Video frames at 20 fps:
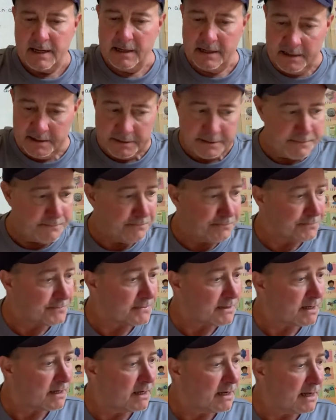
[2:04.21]
And
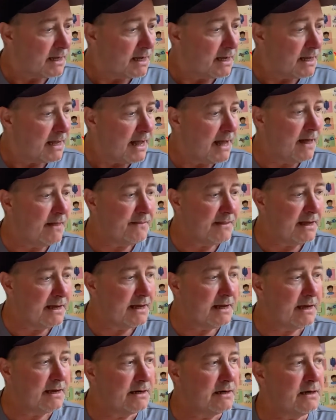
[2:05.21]

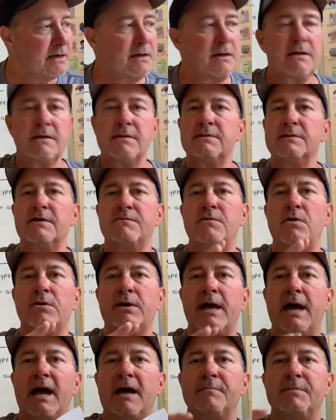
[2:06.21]
then the
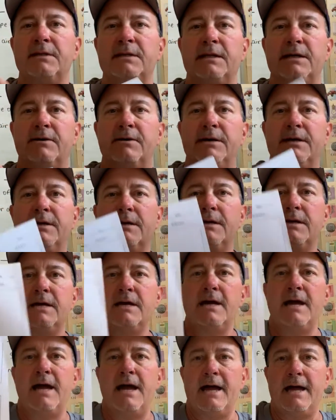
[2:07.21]
vocabulary,
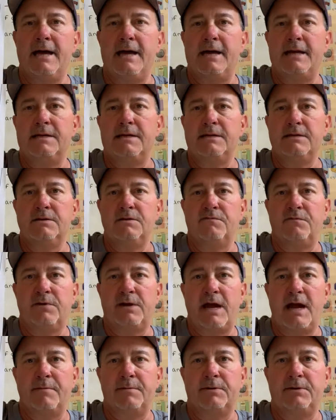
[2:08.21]
and your
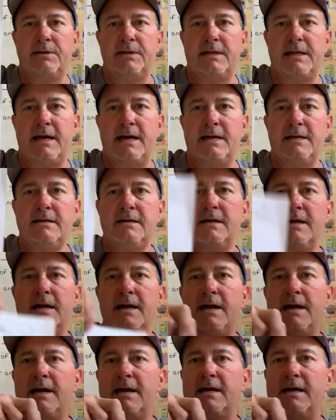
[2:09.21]
vocabulary today,
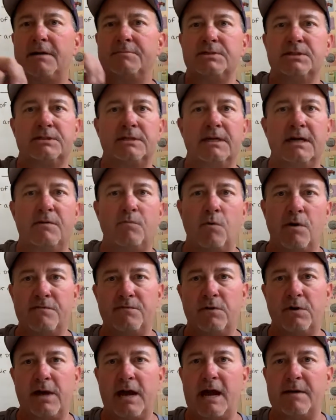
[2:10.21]
and I'm just going to have one
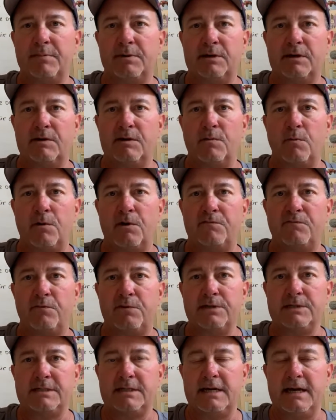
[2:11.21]
vocabulary word
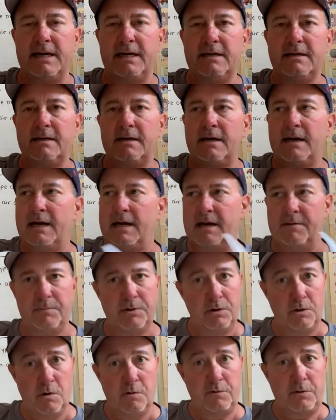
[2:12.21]
for you today, and I'm
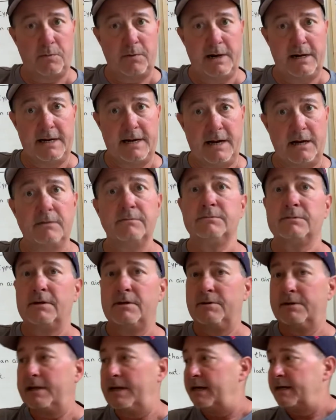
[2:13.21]
going to go over it right now,
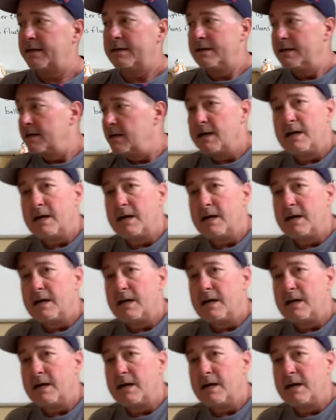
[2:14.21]
okay?